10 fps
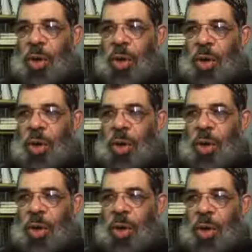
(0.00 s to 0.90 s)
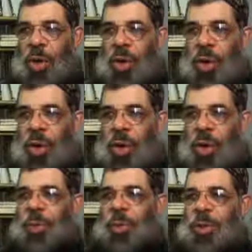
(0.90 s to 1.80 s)
chat room and other
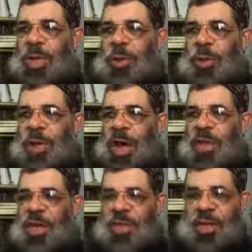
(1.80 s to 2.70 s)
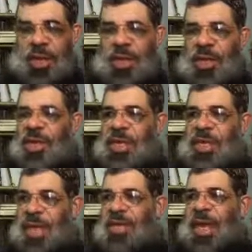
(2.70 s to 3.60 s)
people type in other things.
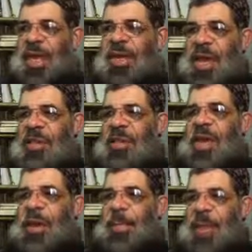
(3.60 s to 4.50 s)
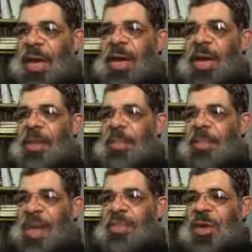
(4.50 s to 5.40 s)
Yes, it is
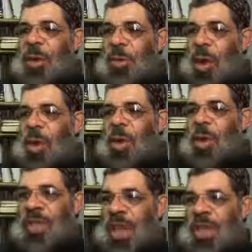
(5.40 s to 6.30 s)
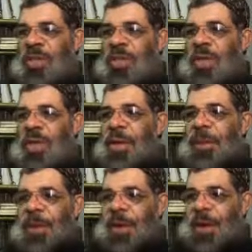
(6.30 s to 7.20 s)
permissible. Yes,
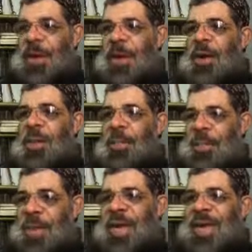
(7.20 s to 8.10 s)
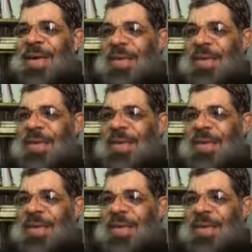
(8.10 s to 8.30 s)
permissible.